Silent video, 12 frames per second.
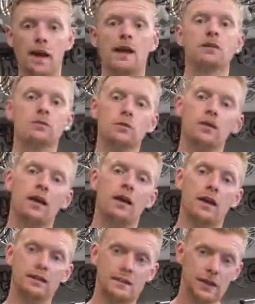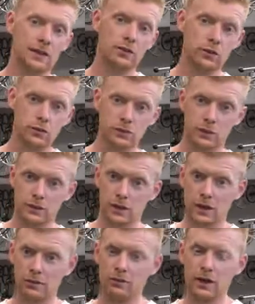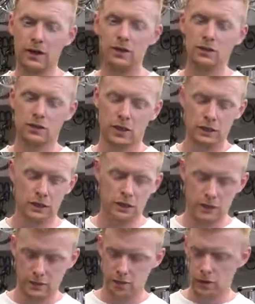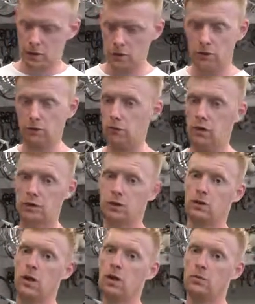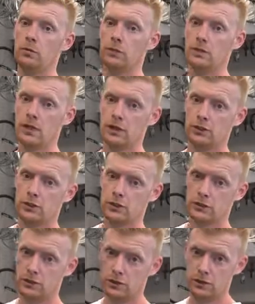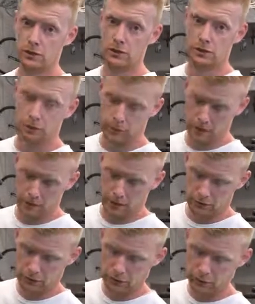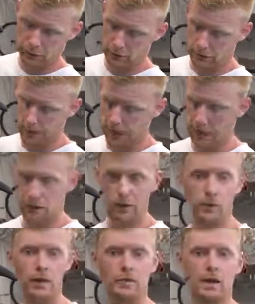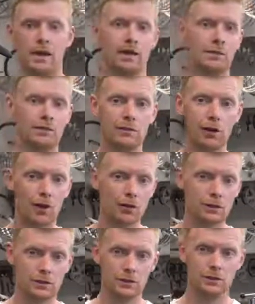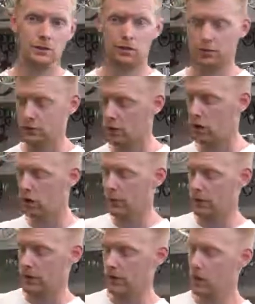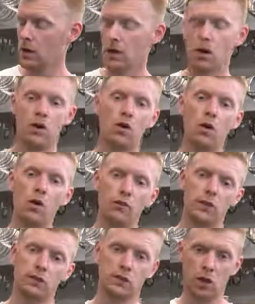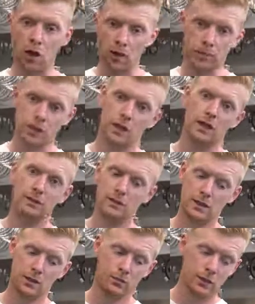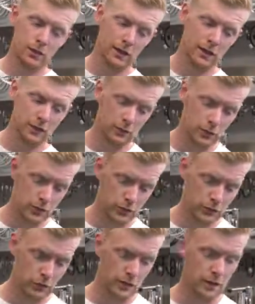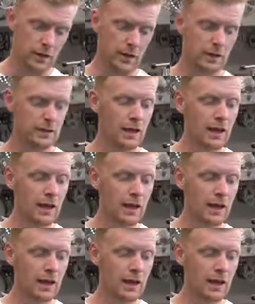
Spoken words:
As with Santa Cruz's kind of final touches, you have lots of carbon protection, so there's a little protector on the underside here where you might hit logs and stuff as you're hopping them. An over-the-top chainstay protector, which is really nice.